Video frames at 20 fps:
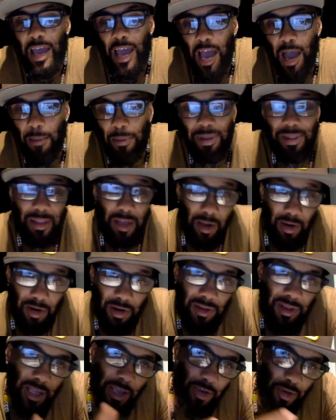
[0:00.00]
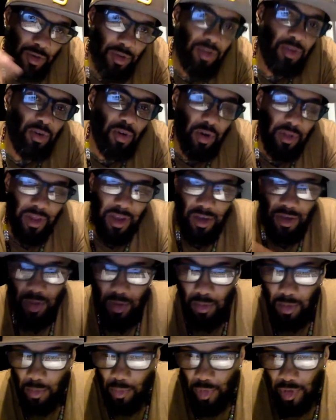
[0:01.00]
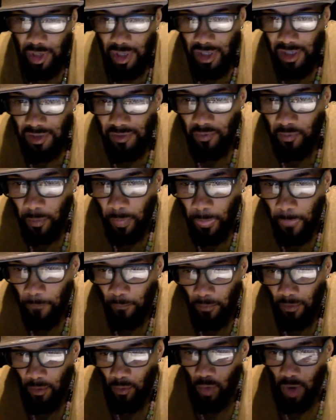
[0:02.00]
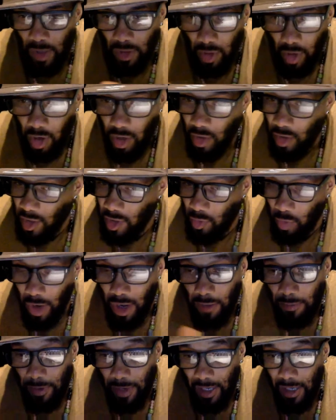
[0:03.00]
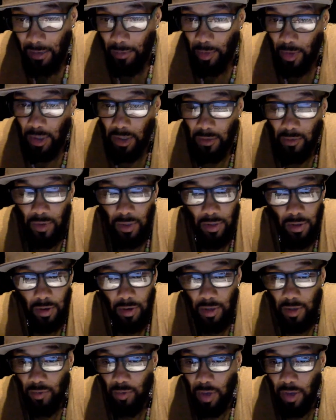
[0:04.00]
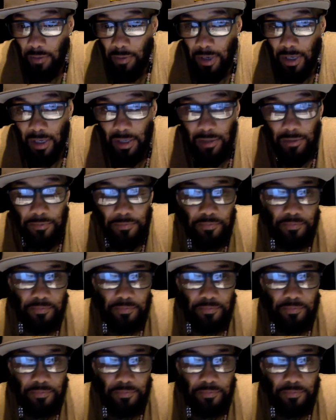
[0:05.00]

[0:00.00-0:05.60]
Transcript: I mean, the girls that used to go, they used to be prettier. Juan Dolio is way better, bro. Juan Dolio is way better.